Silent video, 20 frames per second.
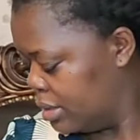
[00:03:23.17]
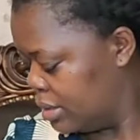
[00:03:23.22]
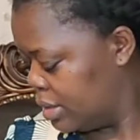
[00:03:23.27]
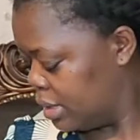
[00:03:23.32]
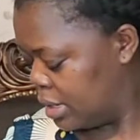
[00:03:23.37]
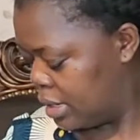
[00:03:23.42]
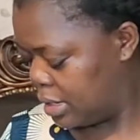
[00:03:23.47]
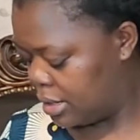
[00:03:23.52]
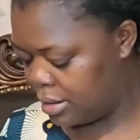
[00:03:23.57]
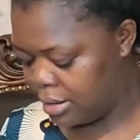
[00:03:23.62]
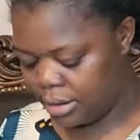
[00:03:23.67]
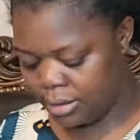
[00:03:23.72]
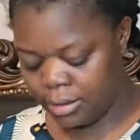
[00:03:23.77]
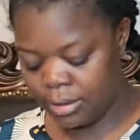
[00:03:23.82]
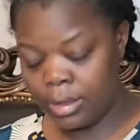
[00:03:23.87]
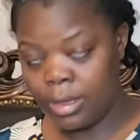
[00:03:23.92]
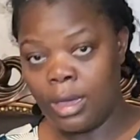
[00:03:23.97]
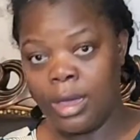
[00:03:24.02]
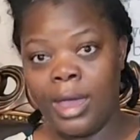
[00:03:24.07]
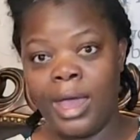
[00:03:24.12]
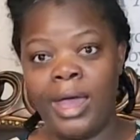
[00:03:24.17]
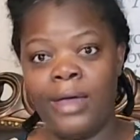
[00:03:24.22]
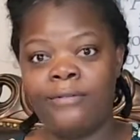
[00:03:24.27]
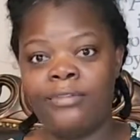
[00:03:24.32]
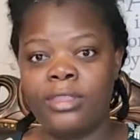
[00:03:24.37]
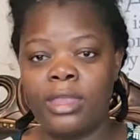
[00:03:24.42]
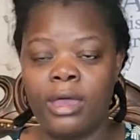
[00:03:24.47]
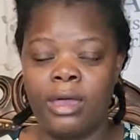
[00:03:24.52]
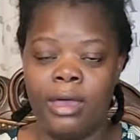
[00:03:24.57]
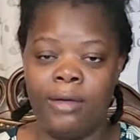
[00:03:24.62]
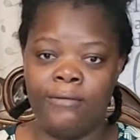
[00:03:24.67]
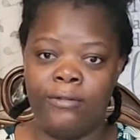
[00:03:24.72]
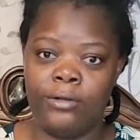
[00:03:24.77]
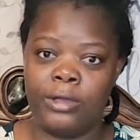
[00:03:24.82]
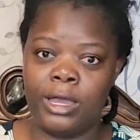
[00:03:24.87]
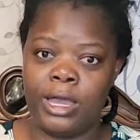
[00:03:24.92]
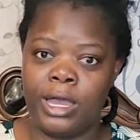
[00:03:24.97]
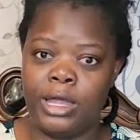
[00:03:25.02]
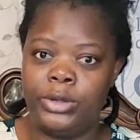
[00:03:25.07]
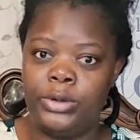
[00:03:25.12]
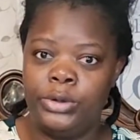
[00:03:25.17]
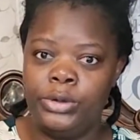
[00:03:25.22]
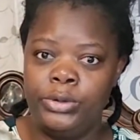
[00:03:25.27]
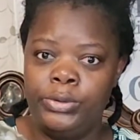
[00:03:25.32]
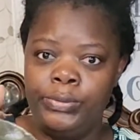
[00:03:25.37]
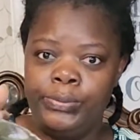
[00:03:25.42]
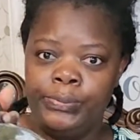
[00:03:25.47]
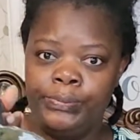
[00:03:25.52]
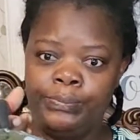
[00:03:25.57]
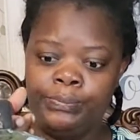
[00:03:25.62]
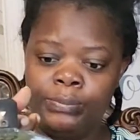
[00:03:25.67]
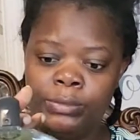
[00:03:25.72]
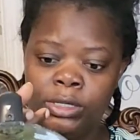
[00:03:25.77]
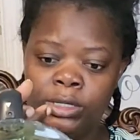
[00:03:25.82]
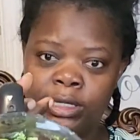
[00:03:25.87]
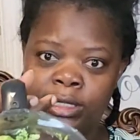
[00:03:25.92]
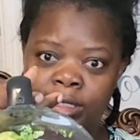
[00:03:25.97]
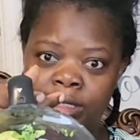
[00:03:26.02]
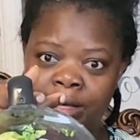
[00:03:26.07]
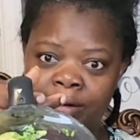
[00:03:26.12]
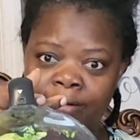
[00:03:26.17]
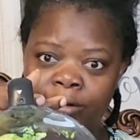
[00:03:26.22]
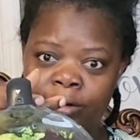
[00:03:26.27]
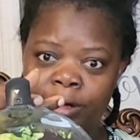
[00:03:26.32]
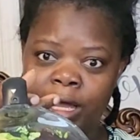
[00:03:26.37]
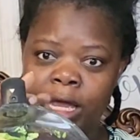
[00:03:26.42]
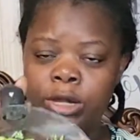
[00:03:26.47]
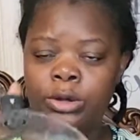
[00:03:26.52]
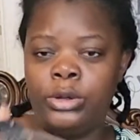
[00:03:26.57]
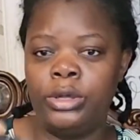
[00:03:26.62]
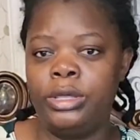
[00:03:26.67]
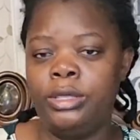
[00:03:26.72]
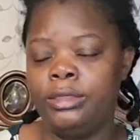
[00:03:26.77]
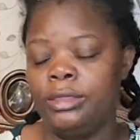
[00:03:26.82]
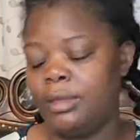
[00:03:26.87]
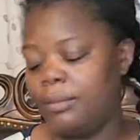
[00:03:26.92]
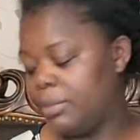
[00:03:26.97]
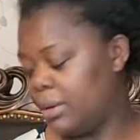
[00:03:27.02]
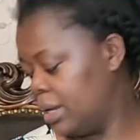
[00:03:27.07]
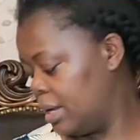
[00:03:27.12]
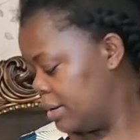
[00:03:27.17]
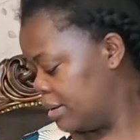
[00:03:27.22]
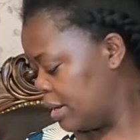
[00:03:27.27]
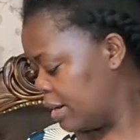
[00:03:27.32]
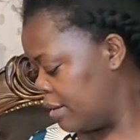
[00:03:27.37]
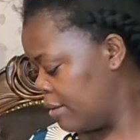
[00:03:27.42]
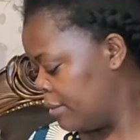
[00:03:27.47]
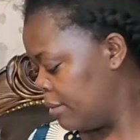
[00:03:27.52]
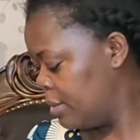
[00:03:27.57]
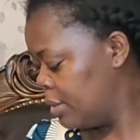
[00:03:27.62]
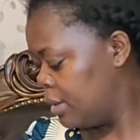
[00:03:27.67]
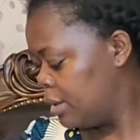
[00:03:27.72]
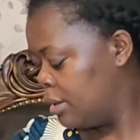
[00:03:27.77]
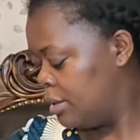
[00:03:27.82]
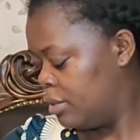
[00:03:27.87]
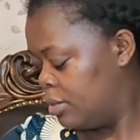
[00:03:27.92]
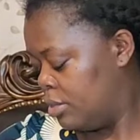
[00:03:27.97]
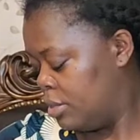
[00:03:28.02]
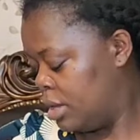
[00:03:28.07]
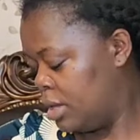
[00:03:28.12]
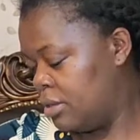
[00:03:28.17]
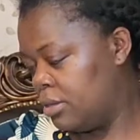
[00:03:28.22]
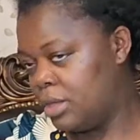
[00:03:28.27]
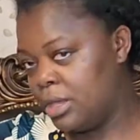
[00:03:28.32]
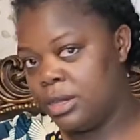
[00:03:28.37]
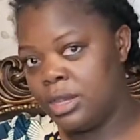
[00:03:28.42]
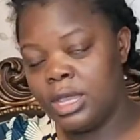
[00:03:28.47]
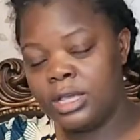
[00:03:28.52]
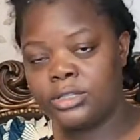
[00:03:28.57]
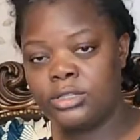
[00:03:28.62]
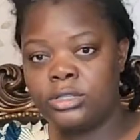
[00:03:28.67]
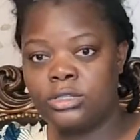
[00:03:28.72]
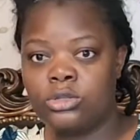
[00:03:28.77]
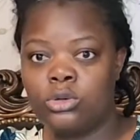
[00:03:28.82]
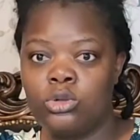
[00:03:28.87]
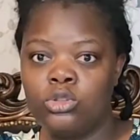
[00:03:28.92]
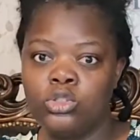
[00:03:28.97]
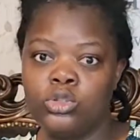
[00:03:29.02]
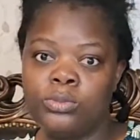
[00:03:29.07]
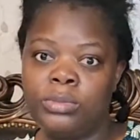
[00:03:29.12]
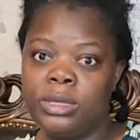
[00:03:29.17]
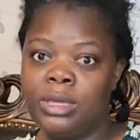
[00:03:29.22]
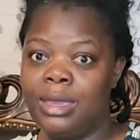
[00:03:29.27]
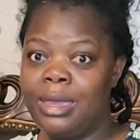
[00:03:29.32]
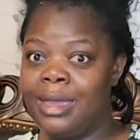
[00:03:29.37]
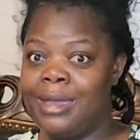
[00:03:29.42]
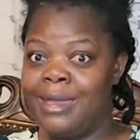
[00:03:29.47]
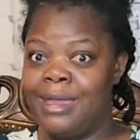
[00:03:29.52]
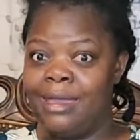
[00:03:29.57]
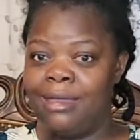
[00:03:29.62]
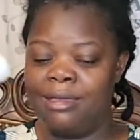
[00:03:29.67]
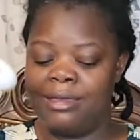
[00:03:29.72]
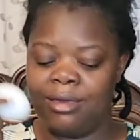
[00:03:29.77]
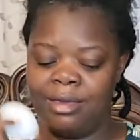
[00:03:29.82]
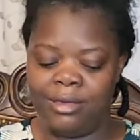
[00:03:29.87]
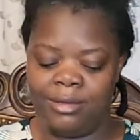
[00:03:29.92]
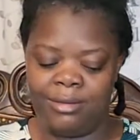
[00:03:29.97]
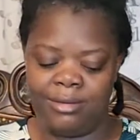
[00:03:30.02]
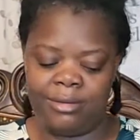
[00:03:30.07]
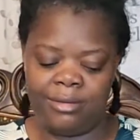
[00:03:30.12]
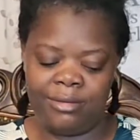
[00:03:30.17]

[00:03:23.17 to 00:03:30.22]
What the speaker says: Then after avocado, this is avocado in the blender. Then the next is going to be egg.